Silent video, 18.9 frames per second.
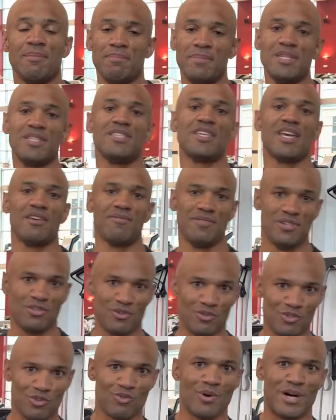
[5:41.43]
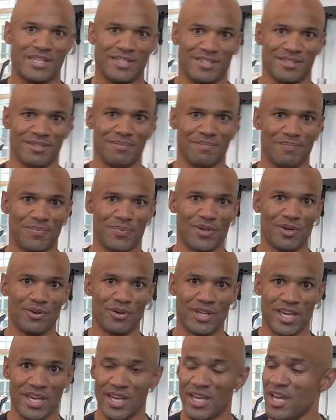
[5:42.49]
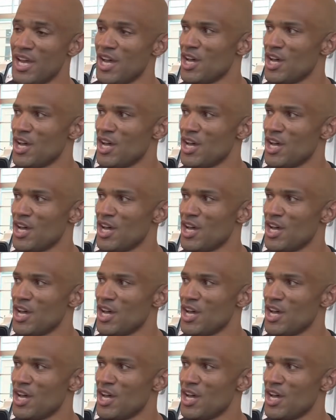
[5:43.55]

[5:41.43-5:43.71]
be safe in your squat, okay?